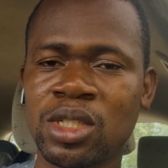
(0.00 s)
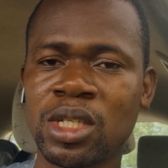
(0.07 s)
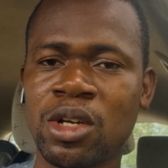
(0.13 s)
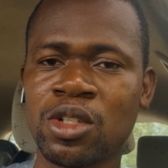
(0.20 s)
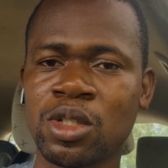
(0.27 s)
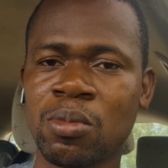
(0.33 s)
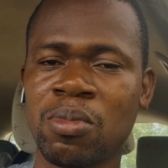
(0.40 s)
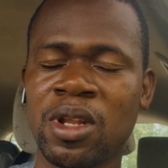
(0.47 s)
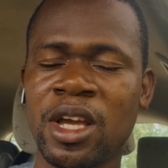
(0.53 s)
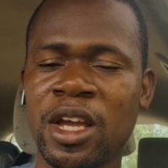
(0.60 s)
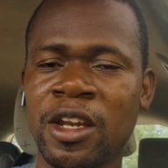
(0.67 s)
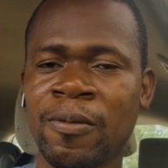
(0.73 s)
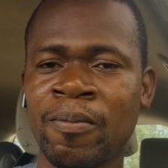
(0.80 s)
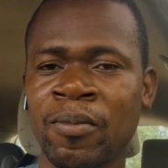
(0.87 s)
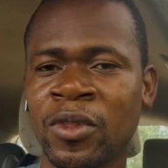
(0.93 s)
that were
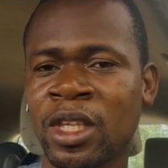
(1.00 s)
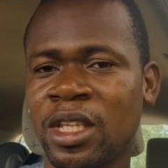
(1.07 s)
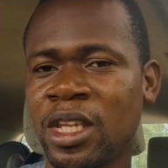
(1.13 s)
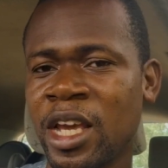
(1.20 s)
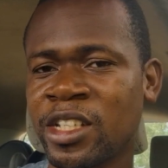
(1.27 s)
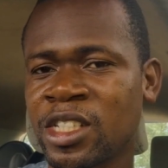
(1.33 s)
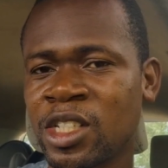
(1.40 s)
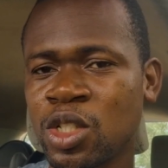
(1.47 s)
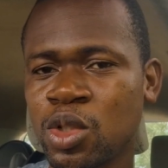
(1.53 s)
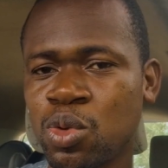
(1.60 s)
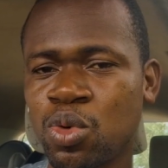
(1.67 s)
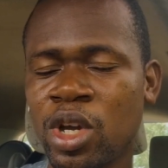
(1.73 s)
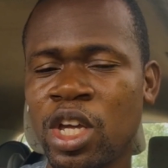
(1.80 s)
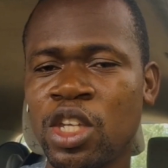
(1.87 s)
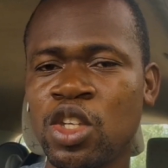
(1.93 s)
supplied, the instances
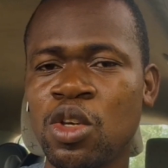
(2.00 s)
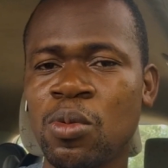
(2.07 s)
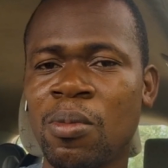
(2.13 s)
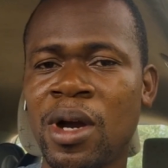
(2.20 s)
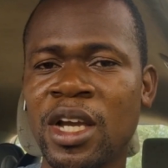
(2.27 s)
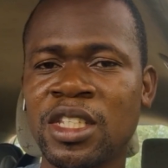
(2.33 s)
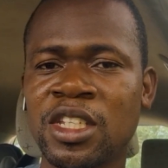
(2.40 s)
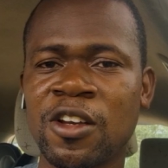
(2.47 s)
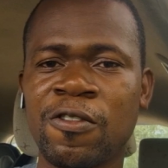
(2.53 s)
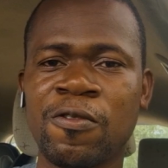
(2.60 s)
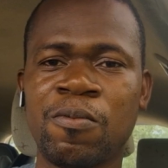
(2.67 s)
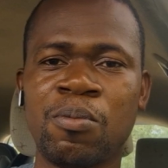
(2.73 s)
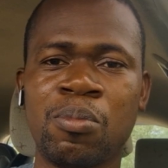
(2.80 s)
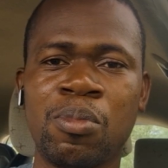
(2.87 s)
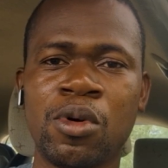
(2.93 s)
where you might have
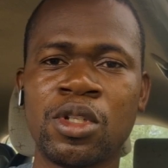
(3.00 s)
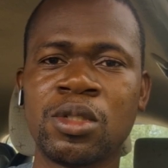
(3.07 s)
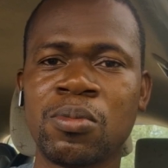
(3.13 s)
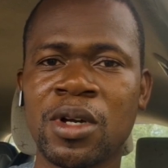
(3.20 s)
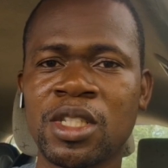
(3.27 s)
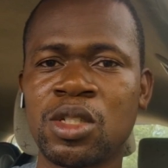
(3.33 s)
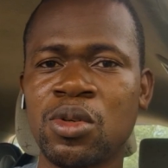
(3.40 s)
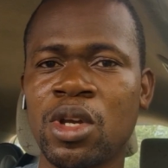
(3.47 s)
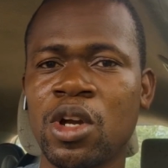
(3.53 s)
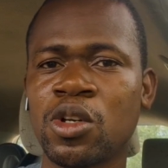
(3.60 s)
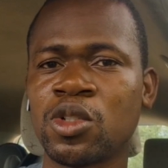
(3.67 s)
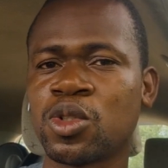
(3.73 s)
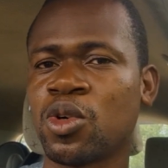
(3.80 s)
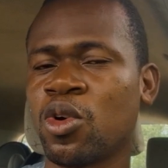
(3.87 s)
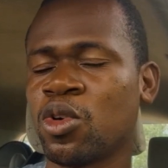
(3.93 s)
bought
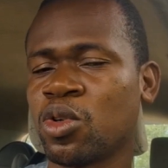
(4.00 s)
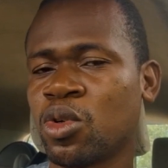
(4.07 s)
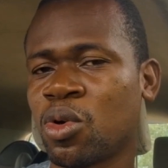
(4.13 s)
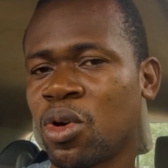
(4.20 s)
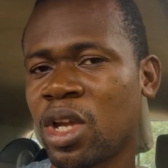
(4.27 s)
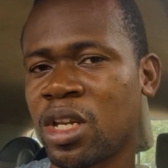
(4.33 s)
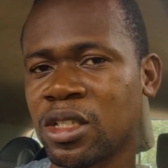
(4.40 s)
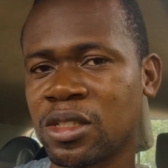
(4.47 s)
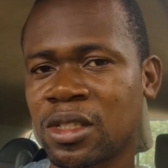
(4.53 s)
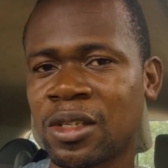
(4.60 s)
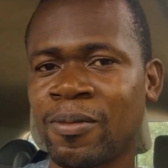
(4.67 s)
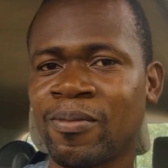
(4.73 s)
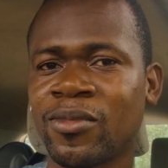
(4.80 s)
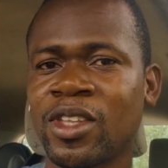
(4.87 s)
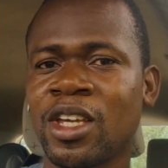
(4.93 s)
materials on credit
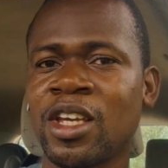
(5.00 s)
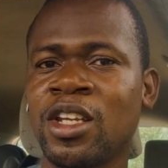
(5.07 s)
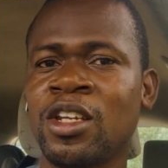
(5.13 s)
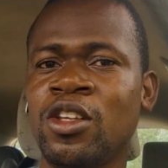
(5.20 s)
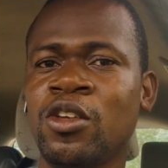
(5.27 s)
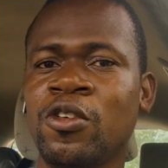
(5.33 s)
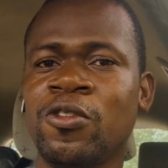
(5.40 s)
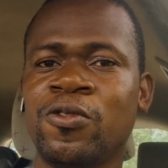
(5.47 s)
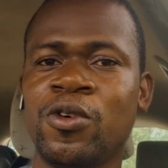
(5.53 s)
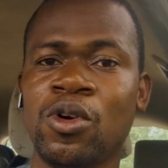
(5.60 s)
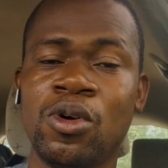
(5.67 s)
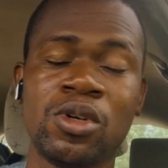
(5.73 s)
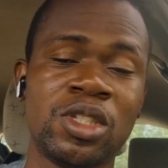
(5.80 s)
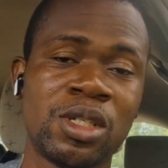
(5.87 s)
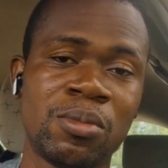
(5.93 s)
and you
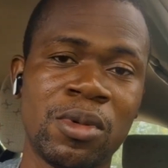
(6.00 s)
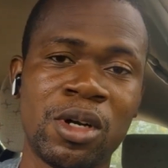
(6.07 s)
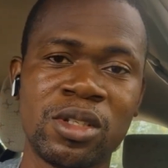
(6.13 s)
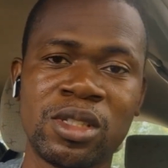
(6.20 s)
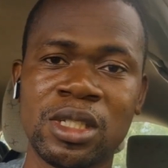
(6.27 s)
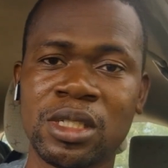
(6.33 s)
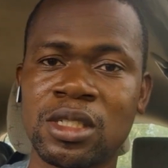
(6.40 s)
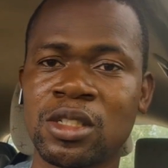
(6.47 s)
forgot about it.